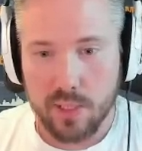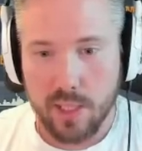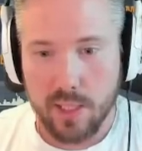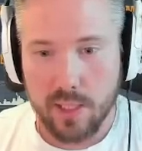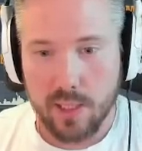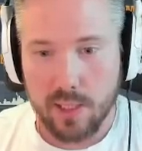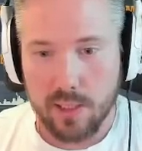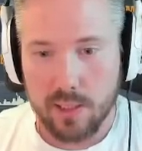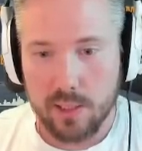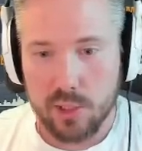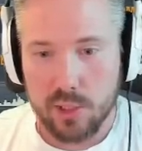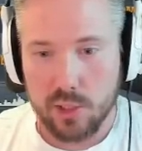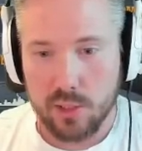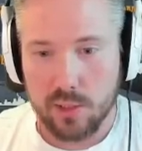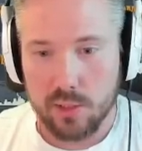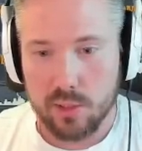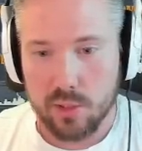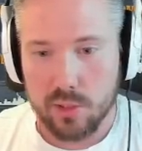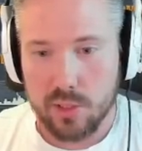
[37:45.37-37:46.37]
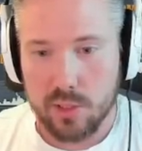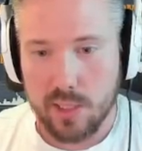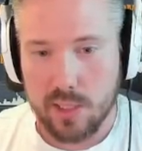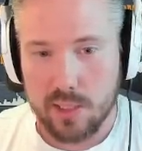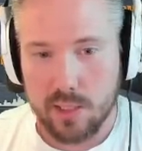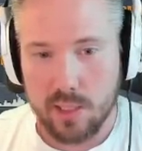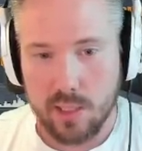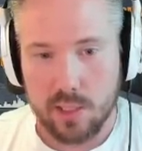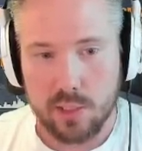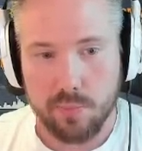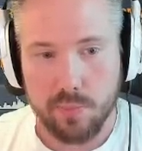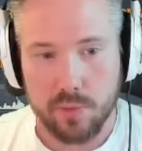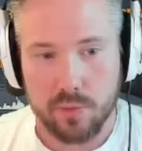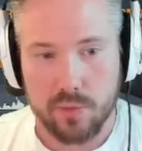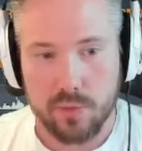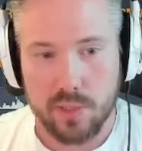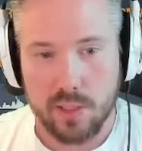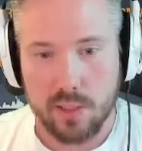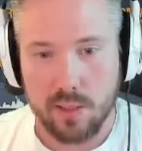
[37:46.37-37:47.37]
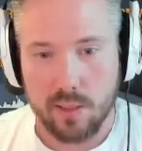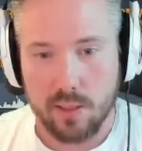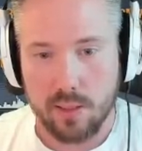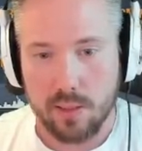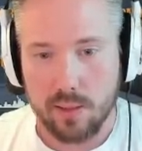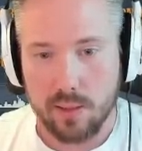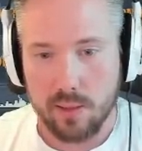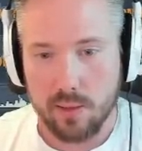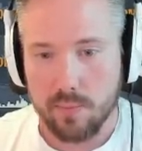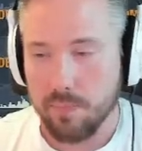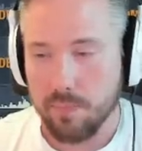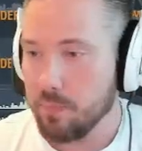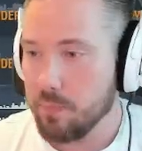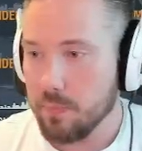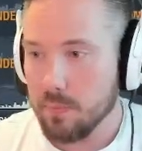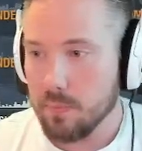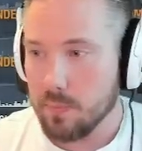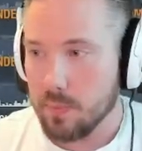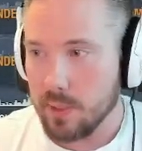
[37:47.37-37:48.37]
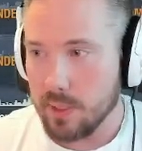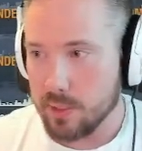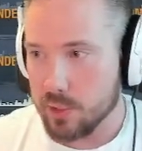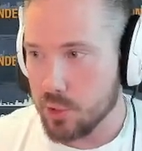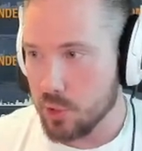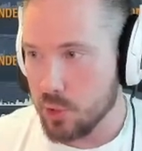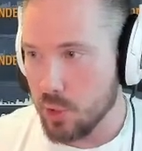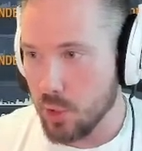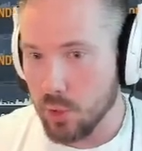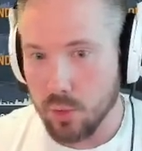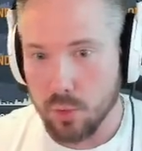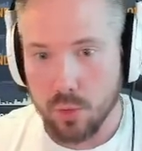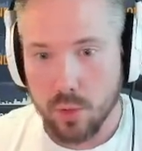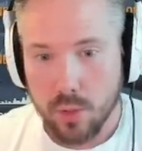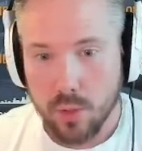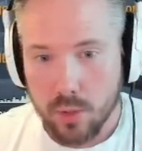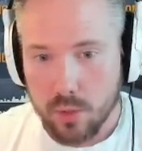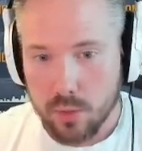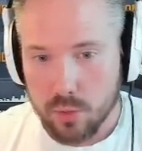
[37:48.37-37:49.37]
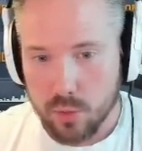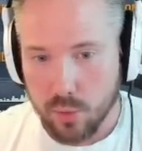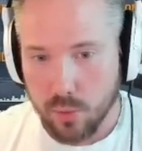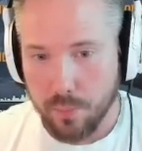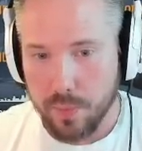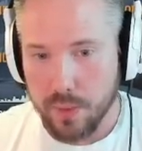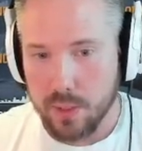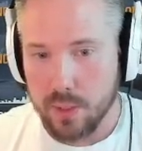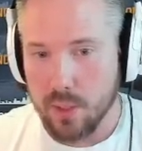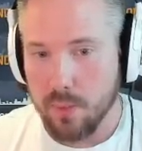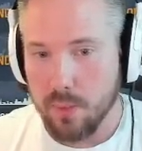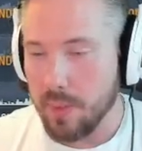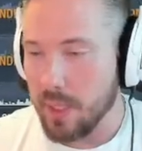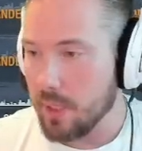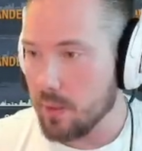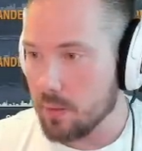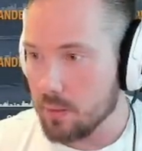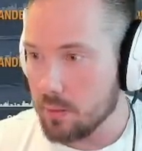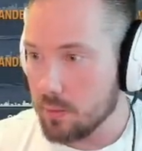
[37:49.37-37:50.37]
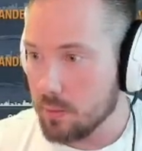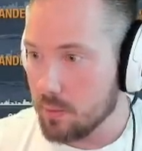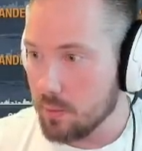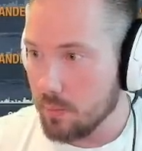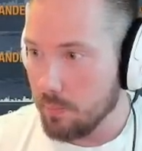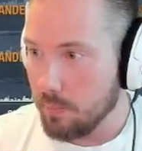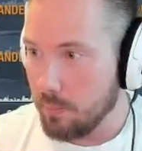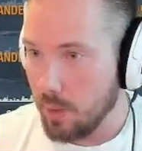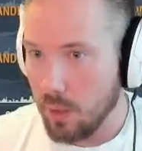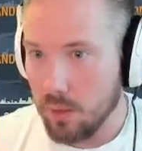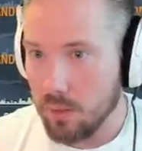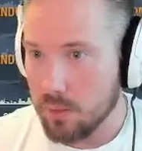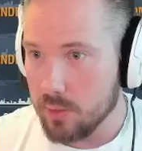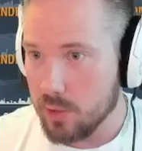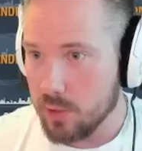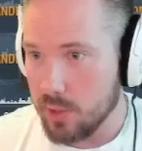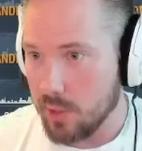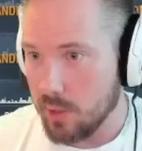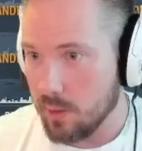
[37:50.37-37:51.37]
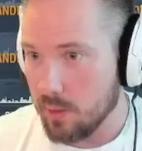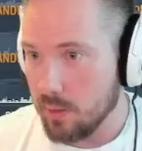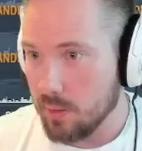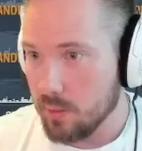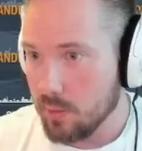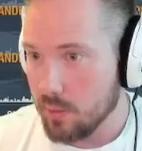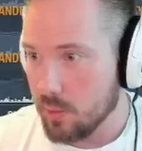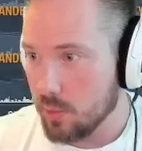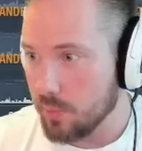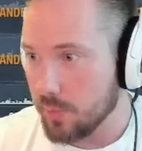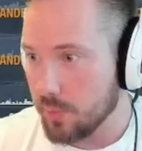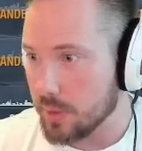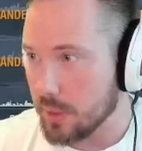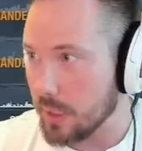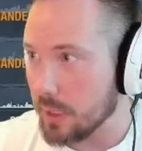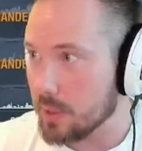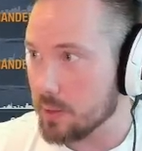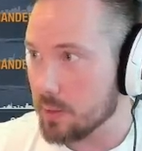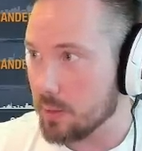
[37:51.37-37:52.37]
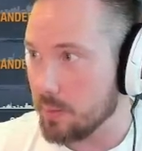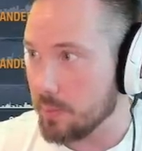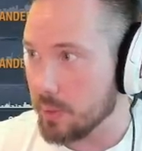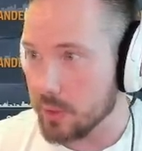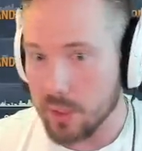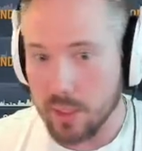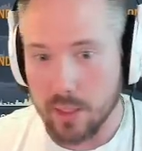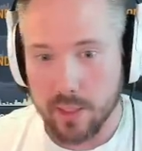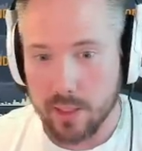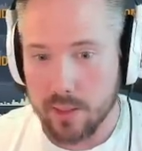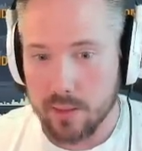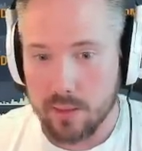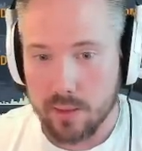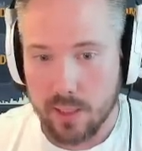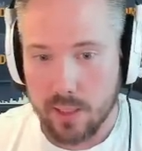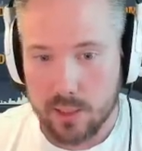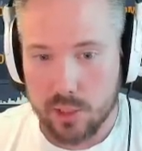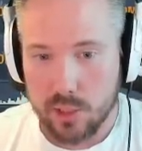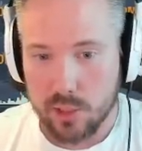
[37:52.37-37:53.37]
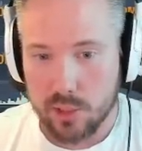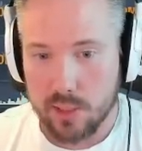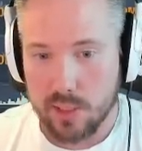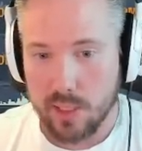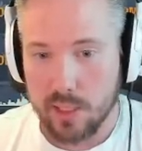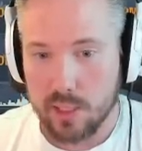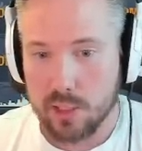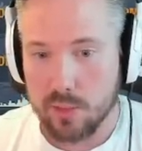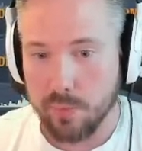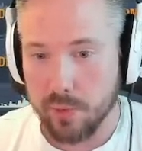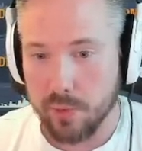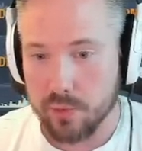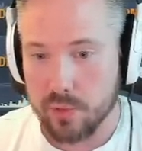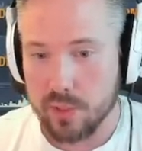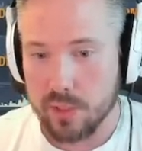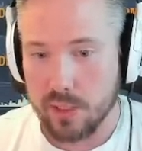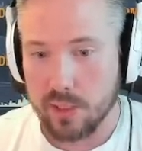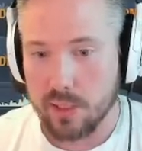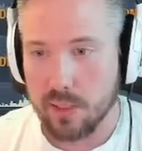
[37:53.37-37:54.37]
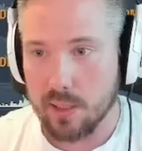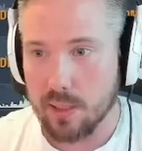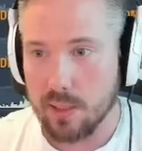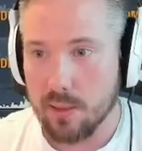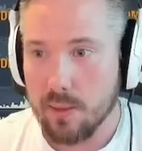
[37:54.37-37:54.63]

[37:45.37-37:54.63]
literally just has an exposed citadel. There's no torpedo belt bulge here to protect the Montana. It's just an exposed citadel.